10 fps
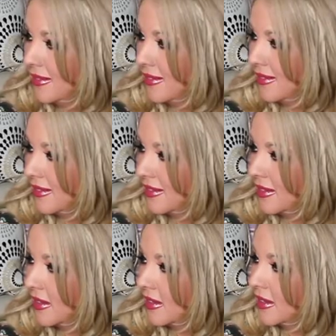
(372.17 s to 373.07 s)

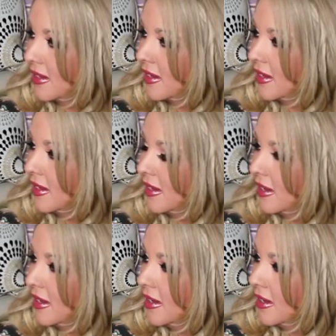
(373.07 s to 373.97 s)

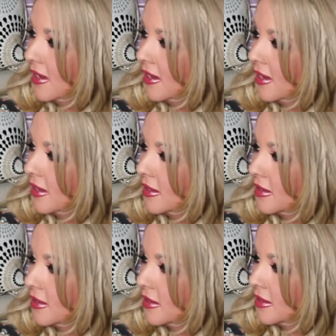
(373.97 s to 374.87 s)

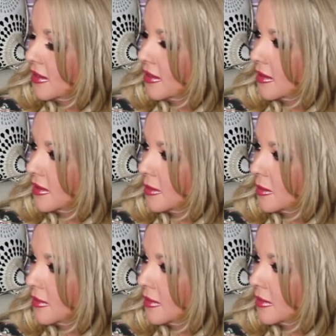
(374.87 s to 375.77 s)

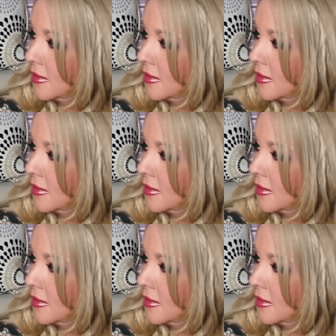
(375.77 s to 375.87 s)
This person isn't speaking.